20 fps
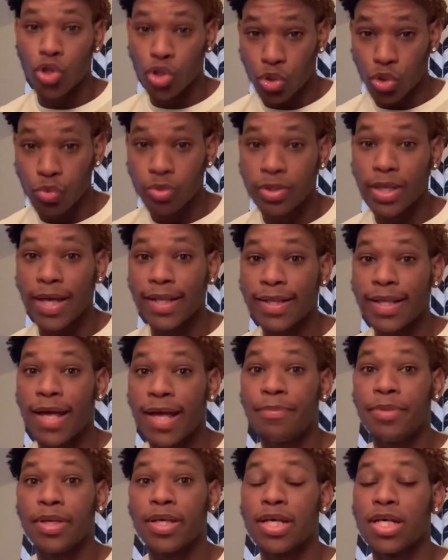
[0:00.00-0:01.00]
think that
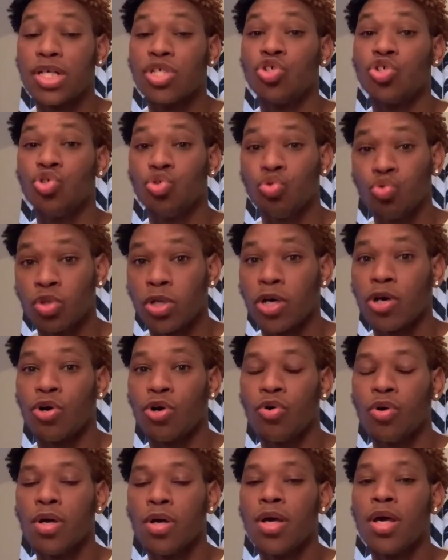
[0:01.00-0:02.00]
because you know
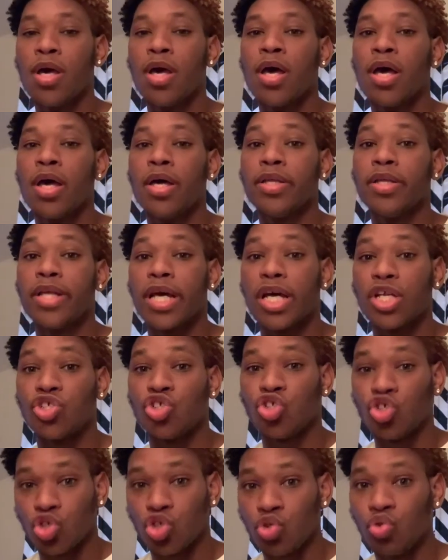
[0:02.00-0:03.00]
that
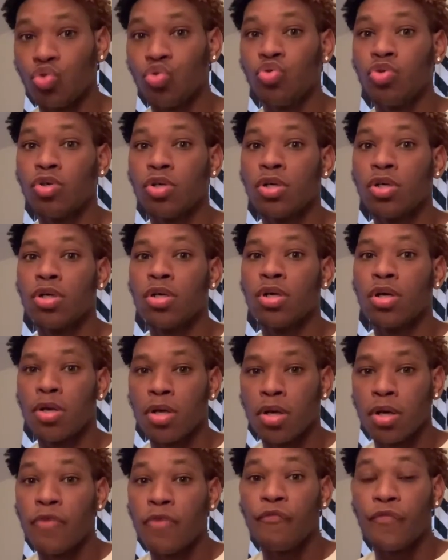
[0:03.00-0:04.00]
you
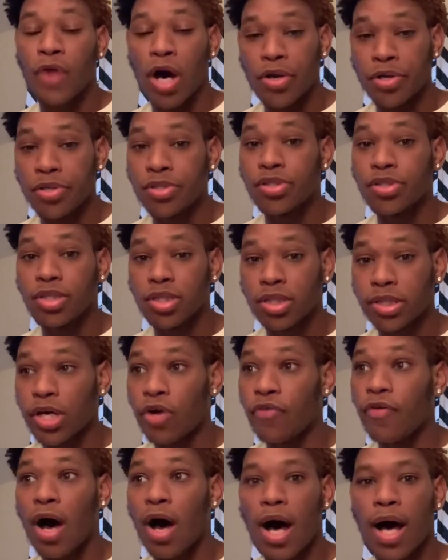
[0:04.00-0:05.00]
value yourself
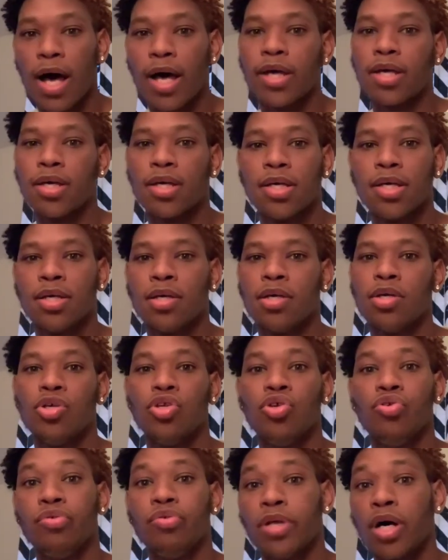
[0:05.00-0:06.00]
high.
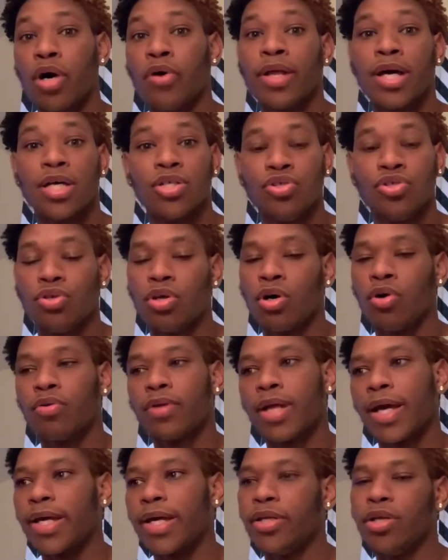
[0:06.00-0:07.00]
You know that you don't
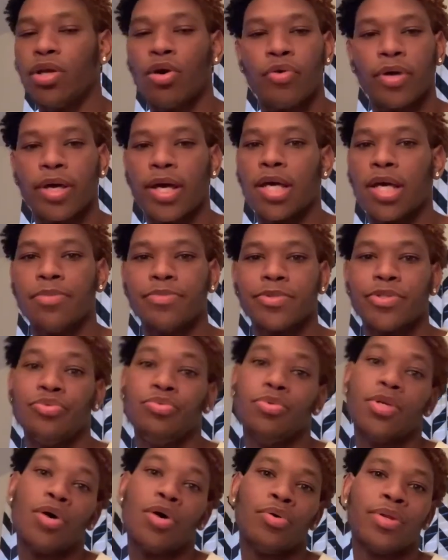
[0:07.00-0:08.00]
like no games. You
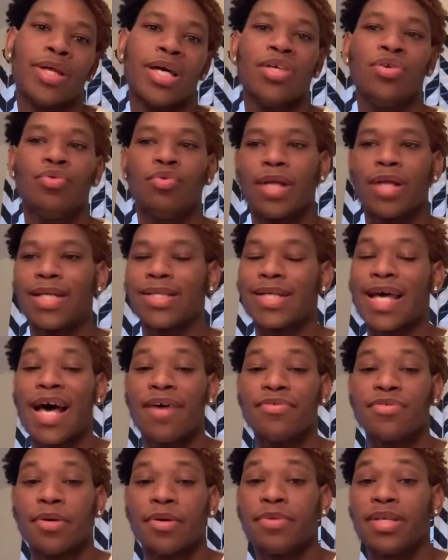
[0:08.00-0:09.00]
know that you like to have
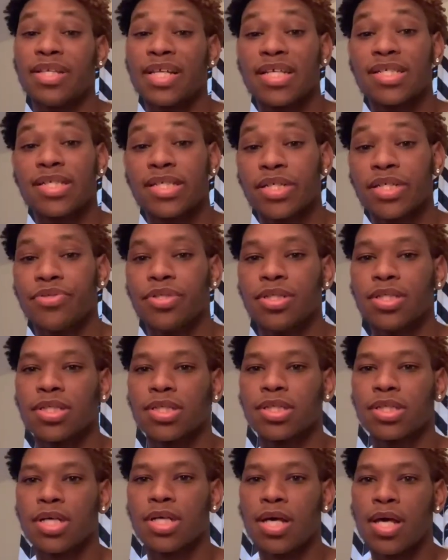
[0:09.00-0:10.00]
something that's serious,
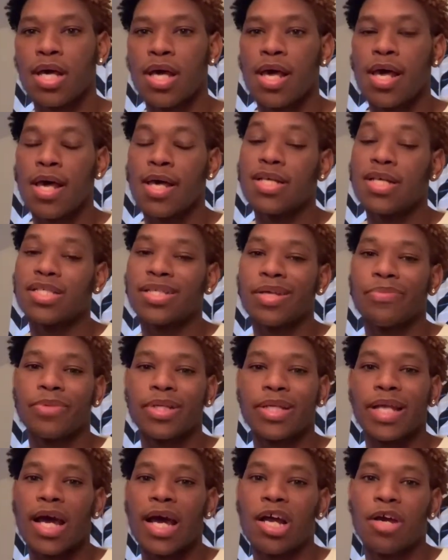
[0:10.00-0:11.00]
something that
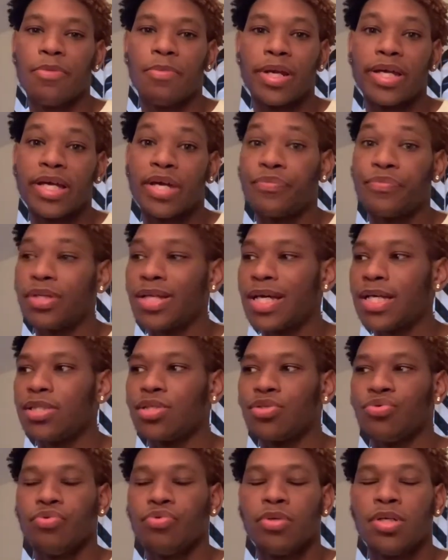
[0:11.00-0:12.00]
everybody can relate to.